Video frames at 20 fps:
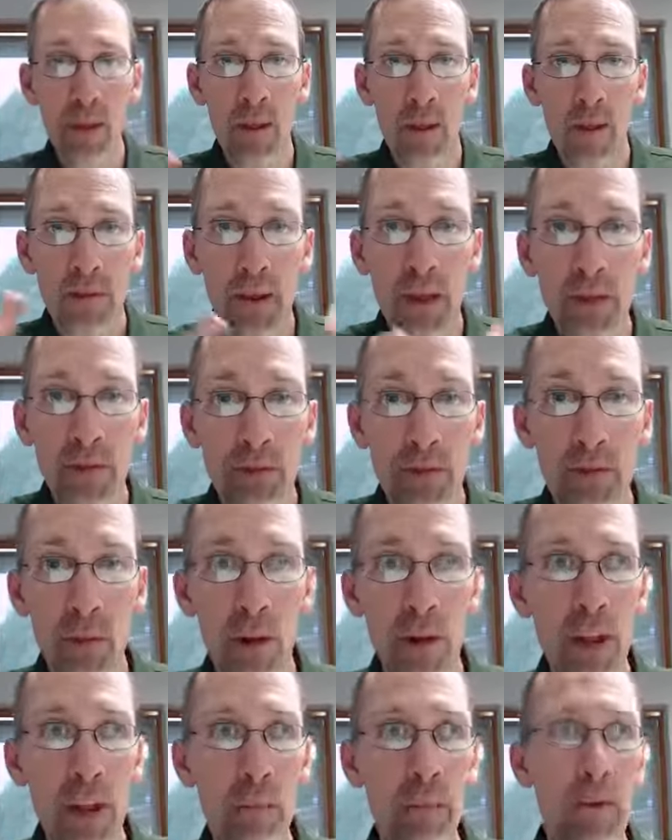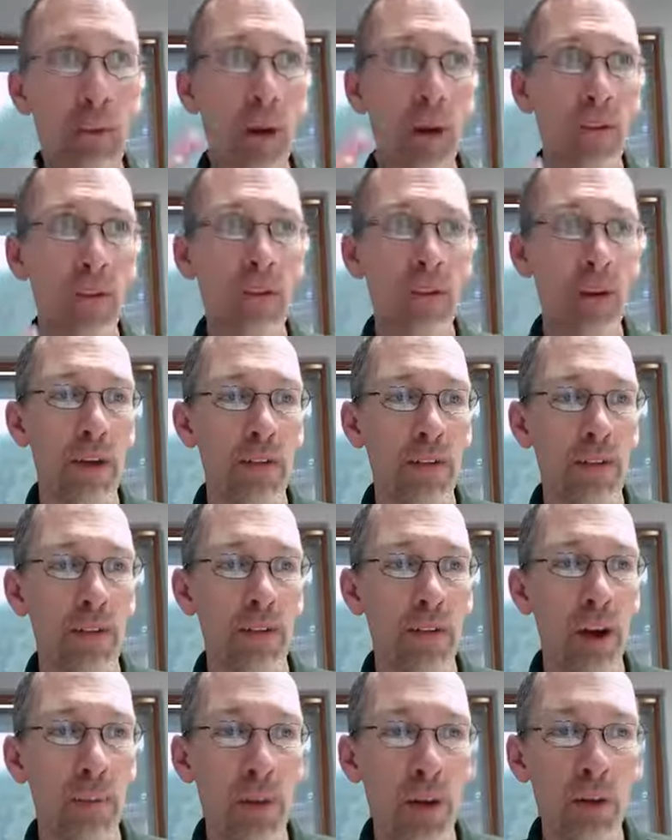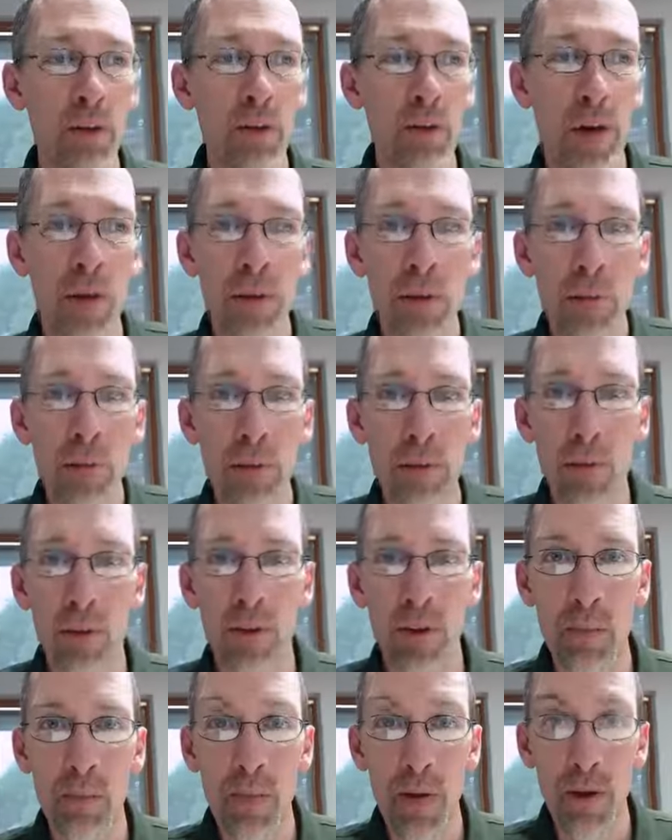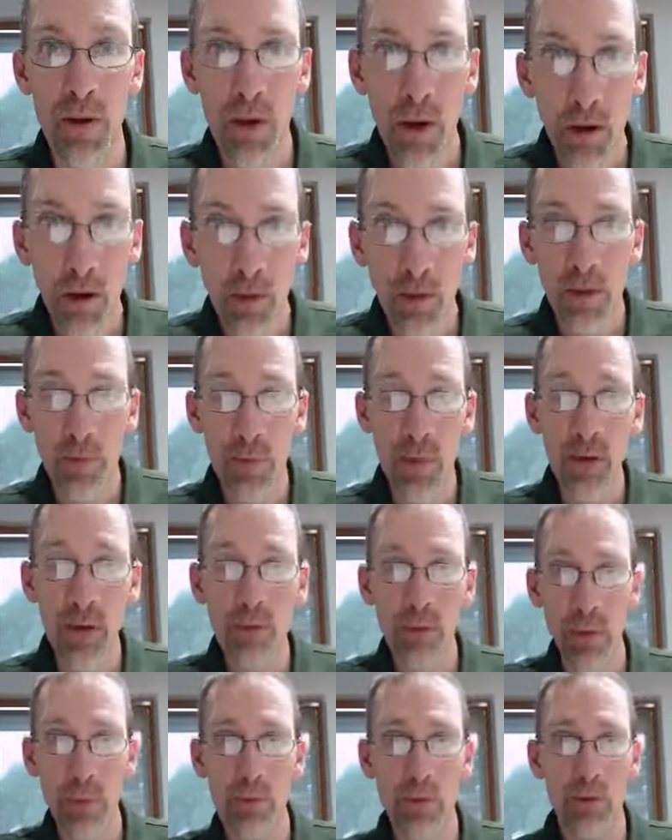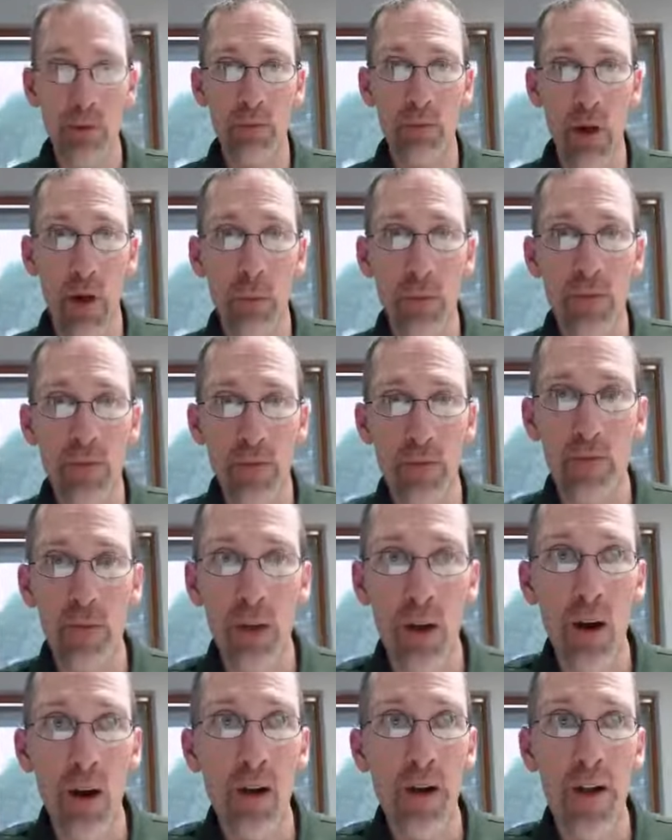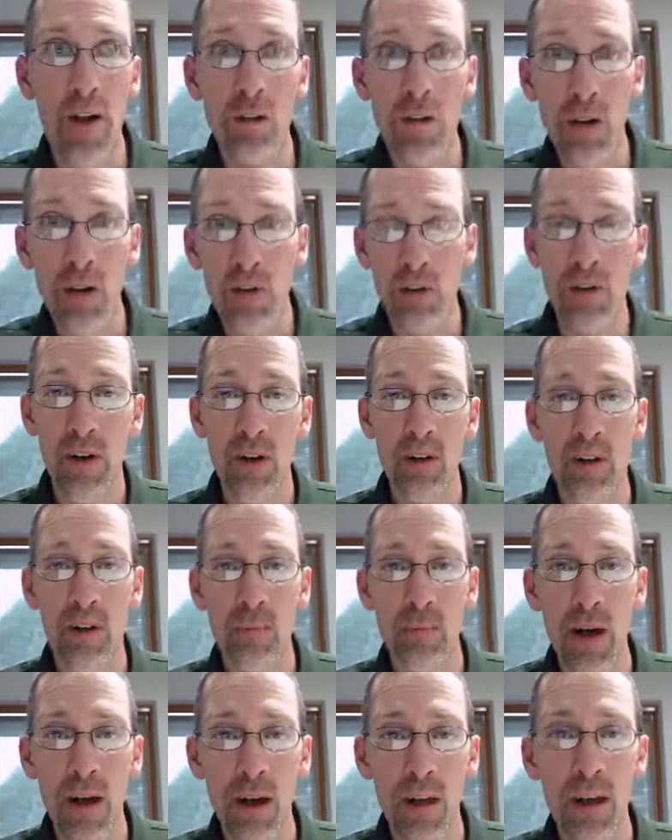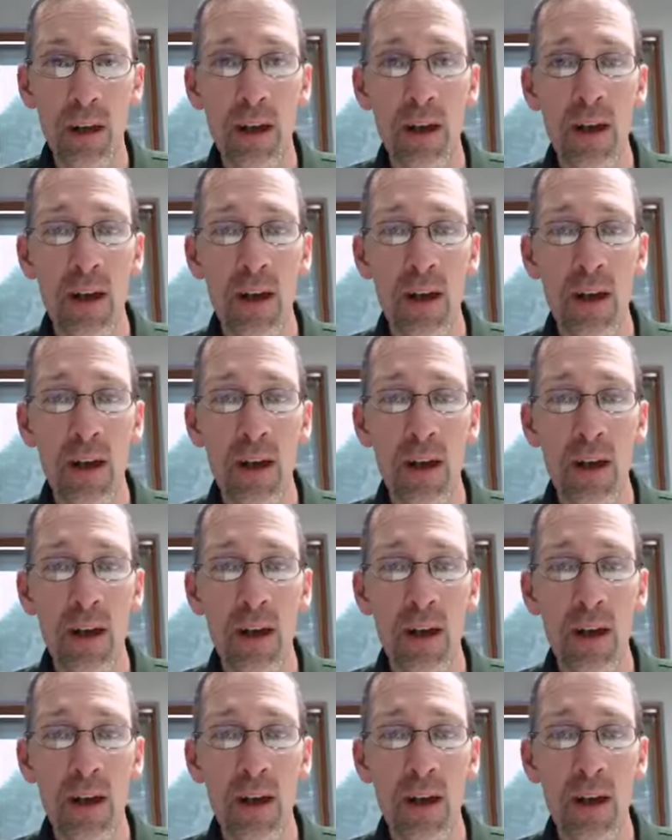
Thanks for joining me. Make sure you hit the share button so other people can be encouraged by Scripture's promises regarding our resurrected body.